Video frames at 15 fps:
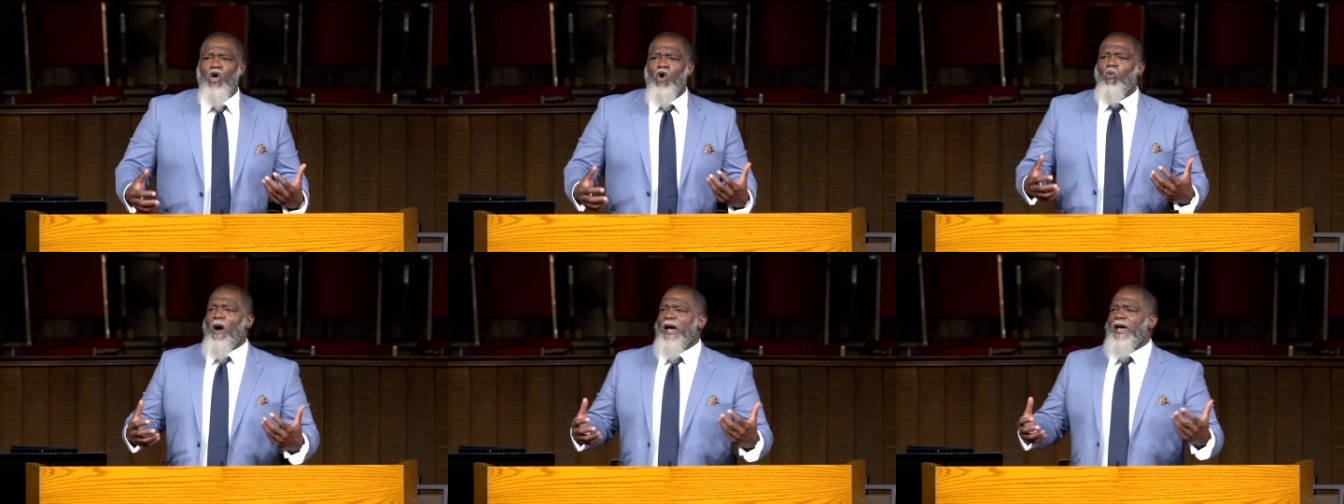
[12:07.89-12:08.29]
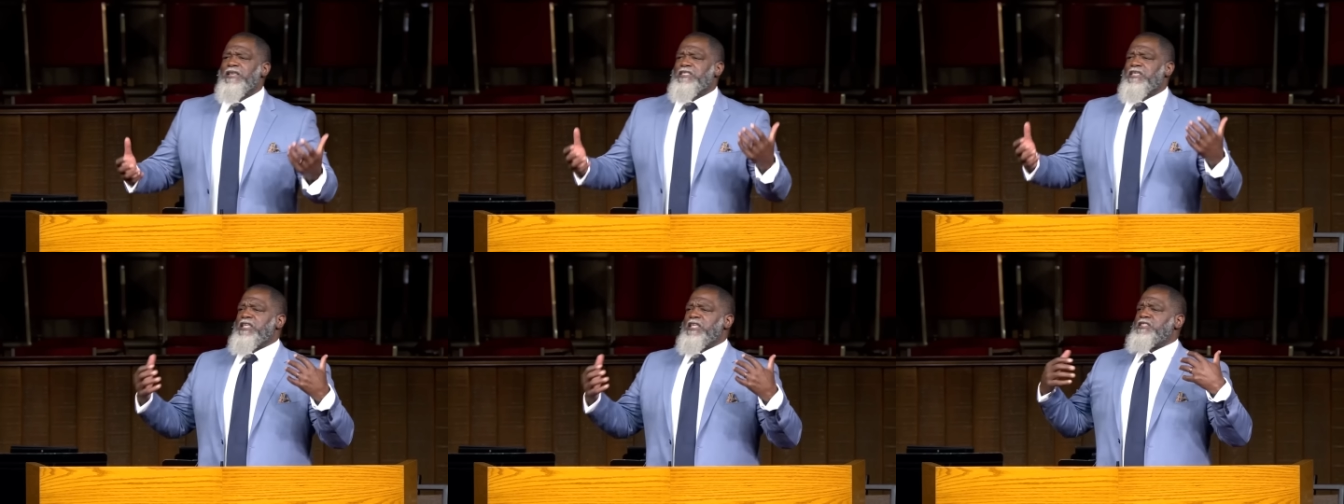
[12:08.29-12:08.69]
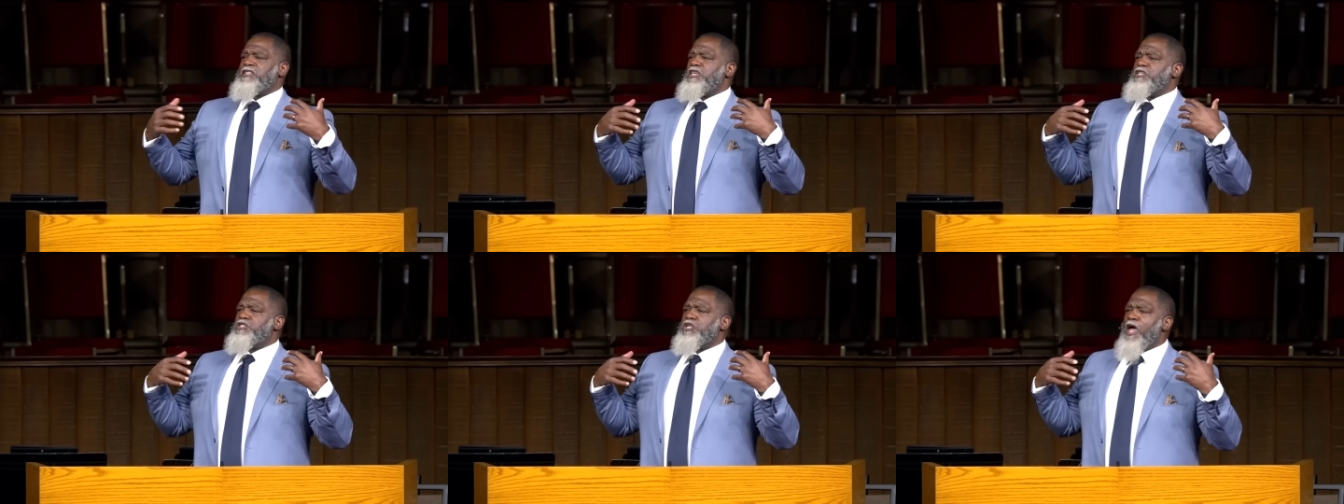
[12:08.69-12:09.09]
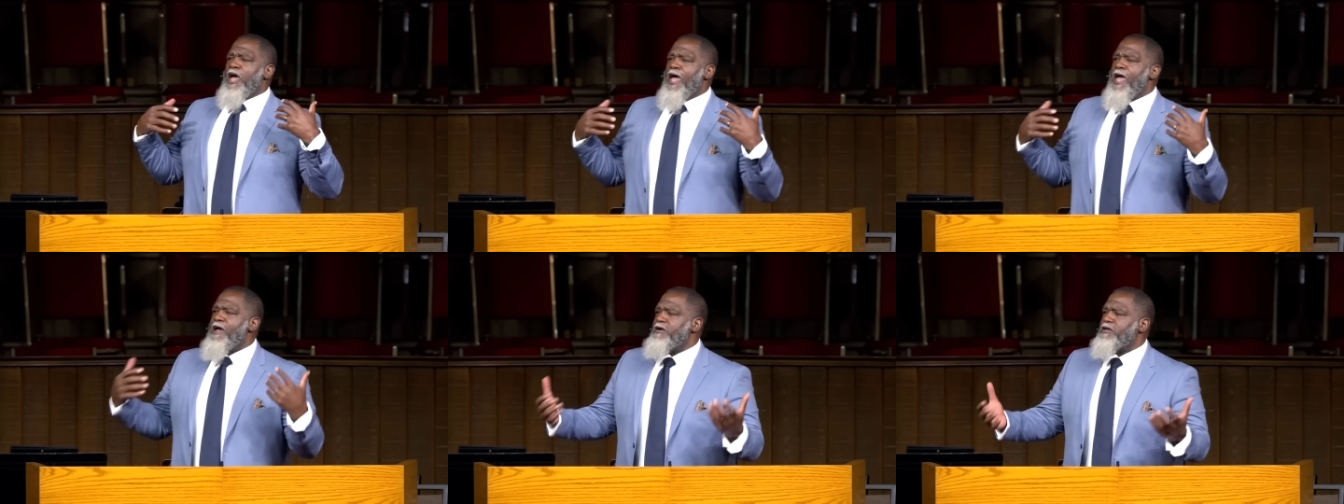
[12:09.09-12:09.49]
Why is it that these
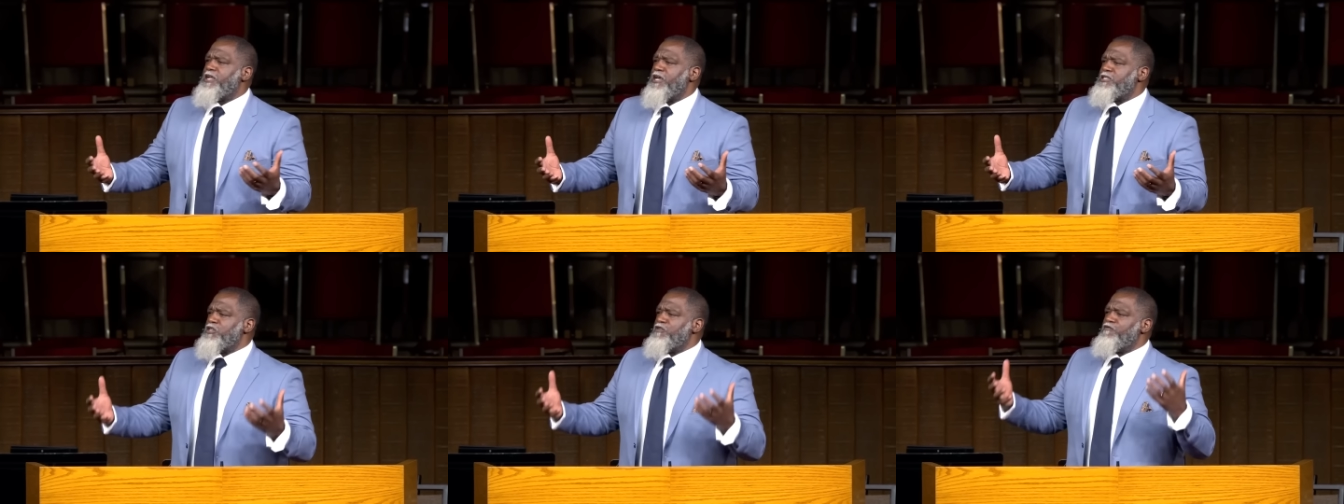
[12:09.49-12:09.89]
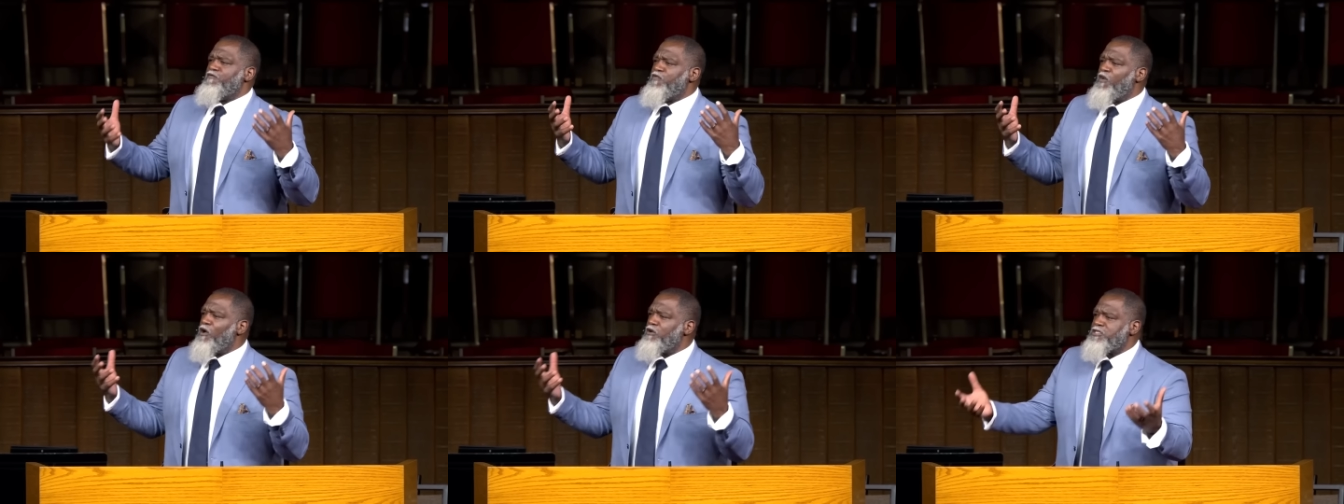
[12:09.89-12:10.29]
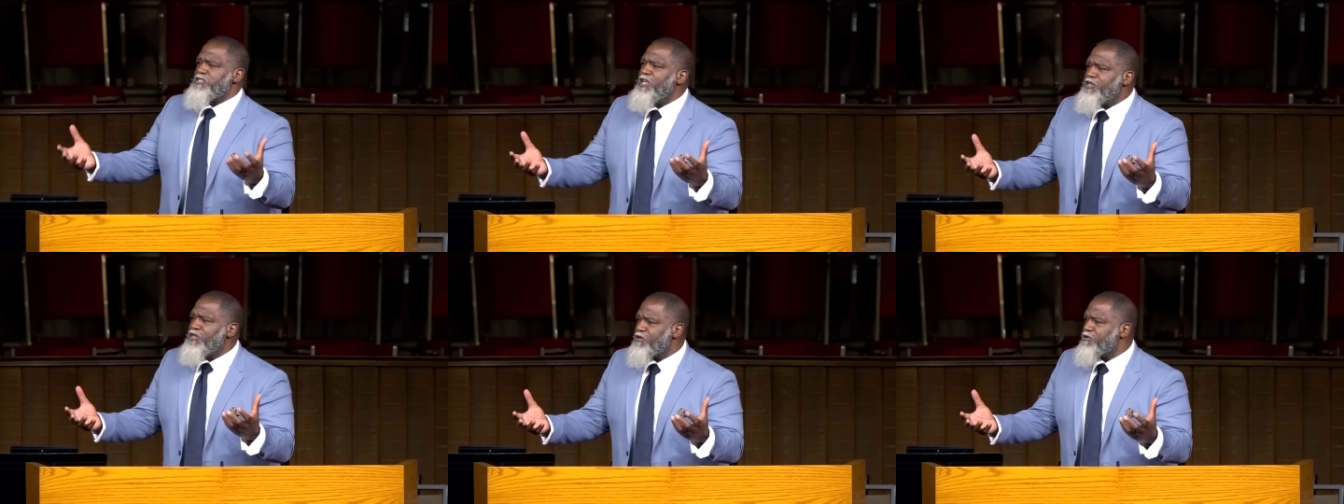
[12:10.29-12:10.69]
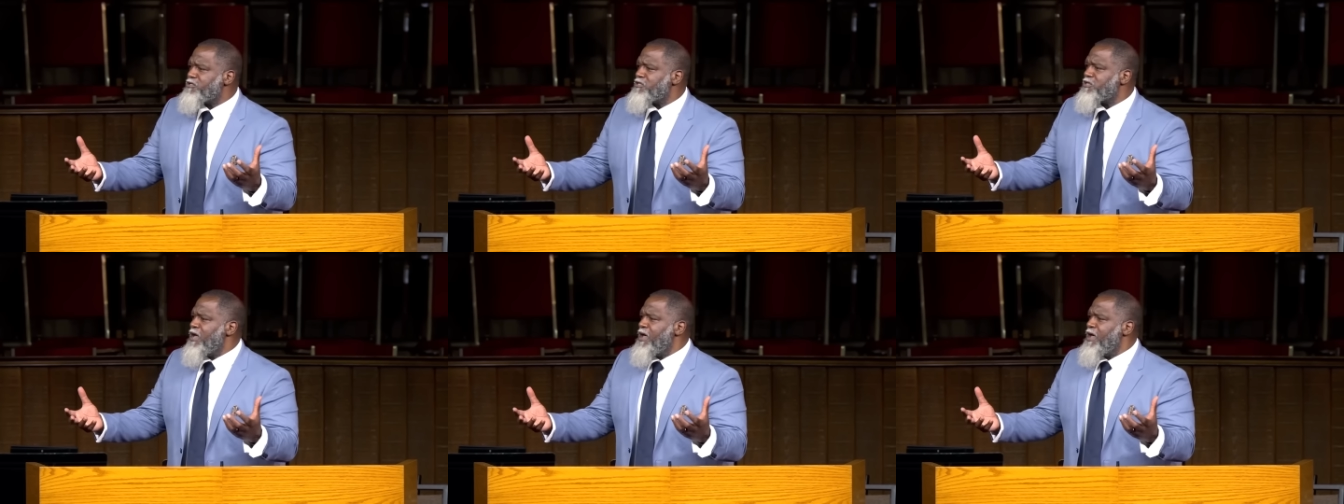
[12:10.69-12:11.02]
heretics and false teachers